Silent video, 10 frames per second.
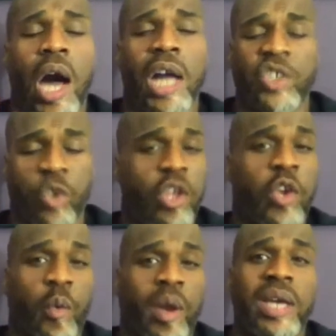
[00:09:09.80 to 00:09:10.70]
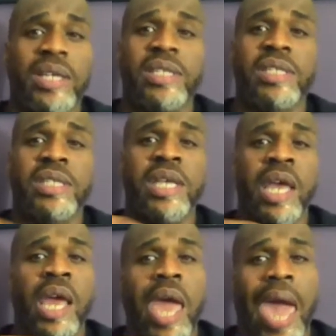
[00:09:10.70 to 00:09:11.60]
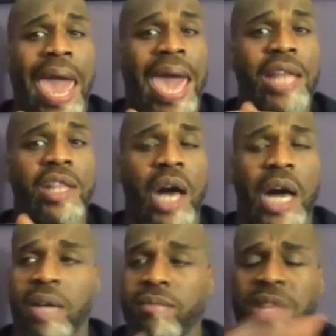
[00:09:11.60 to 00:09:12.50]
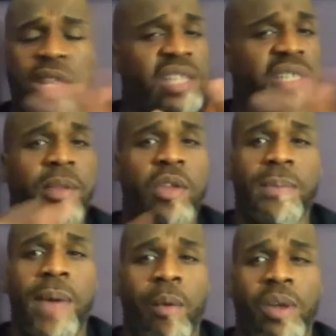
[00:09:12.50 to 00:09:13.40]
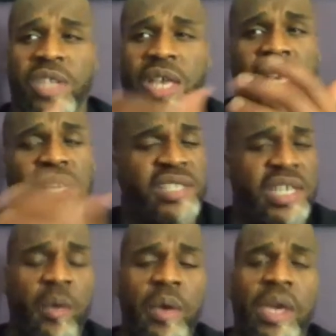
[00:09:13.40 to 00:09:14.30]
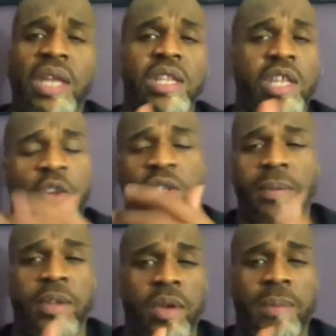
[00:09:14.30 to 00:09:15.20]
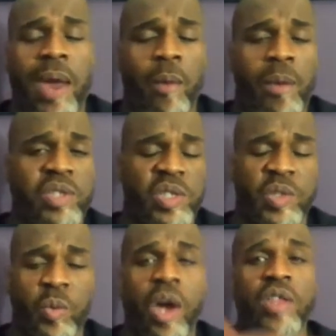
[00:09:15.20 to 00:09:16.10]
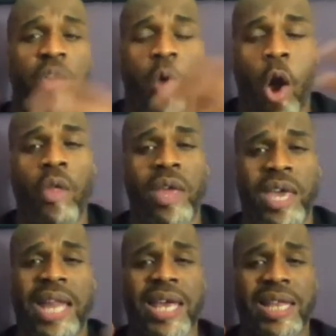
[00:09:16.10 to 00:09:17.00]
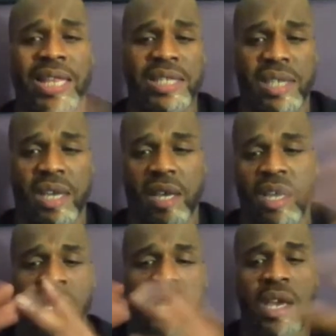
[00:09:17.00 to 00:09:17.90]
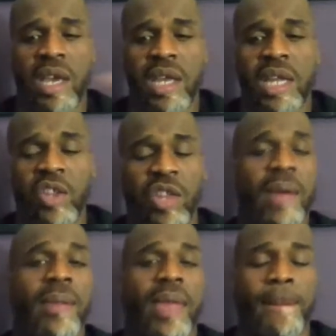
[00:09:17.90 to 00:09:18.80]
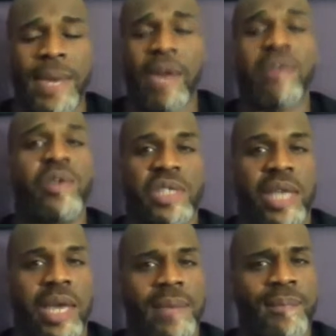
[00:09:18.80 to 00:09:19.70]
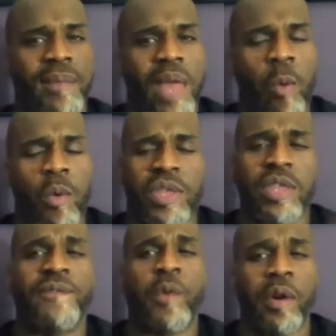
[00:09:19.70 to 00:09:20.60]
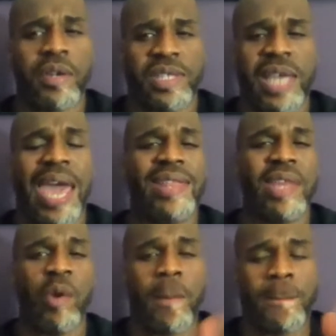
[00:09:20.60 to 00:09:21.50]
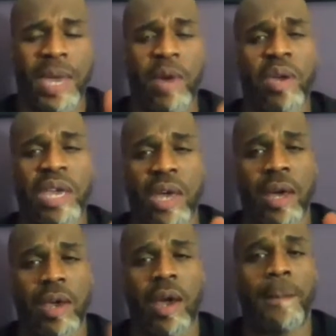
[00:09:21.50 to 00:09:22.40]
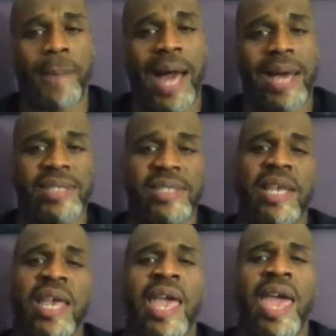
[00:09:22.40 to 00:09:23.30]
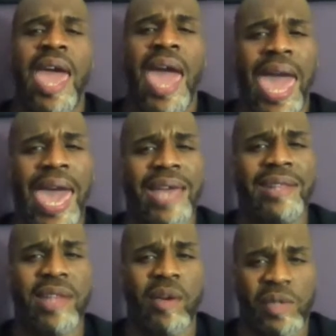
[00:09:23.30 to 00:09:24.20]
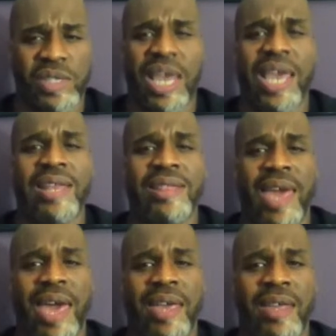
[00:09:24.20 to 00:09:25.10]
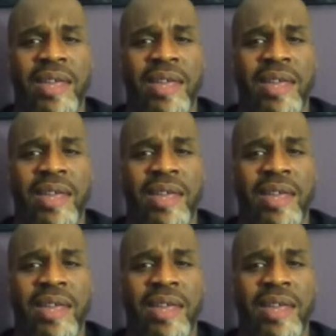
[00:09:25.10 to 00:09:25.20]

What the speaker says: Jordan Grace, and some other Impact wrestlers, Kazarian, some other Impact wrestlers as well, and they were all kind of at this it looked like a burial site within the forest, and they were burying a box, and they were saying that